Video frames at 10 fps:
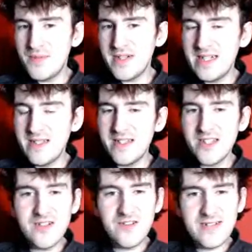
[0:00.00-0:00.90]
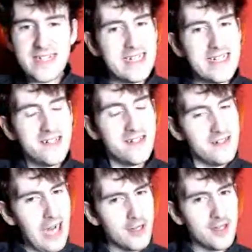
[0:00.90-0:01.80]
putting a strain
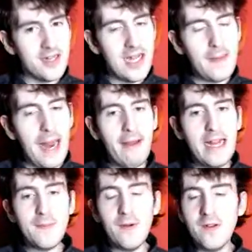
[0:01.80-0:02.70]
not just on her marriage but